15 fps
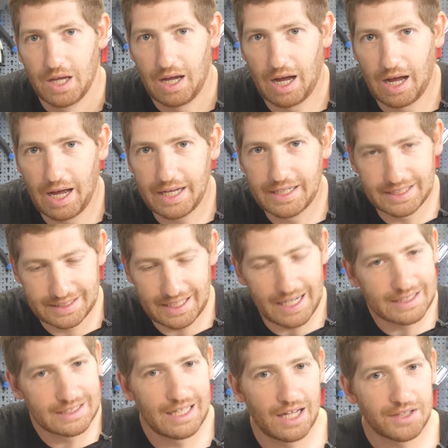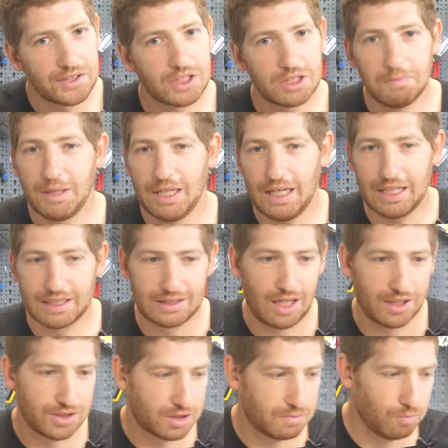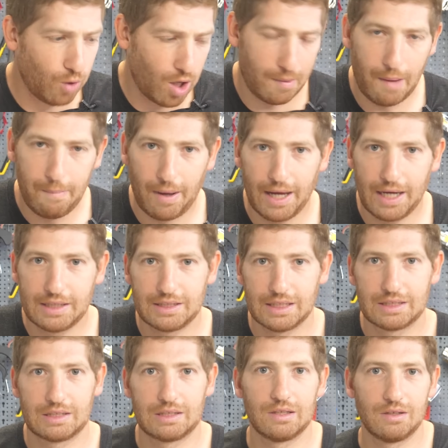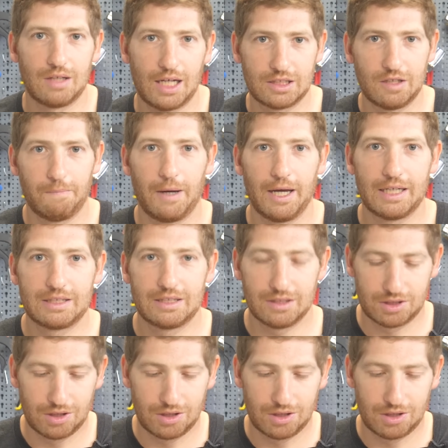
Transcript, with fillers: Uh, and as I said, it's not just me, it's not just one of my bikes, it's lots of bikes.